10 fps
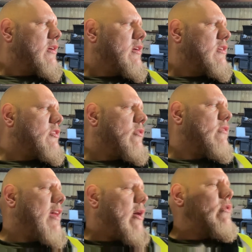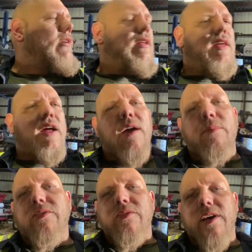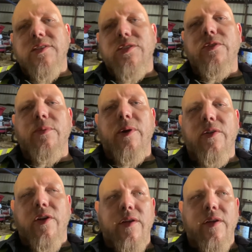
So that one, and then I have my 2002 Camaro there.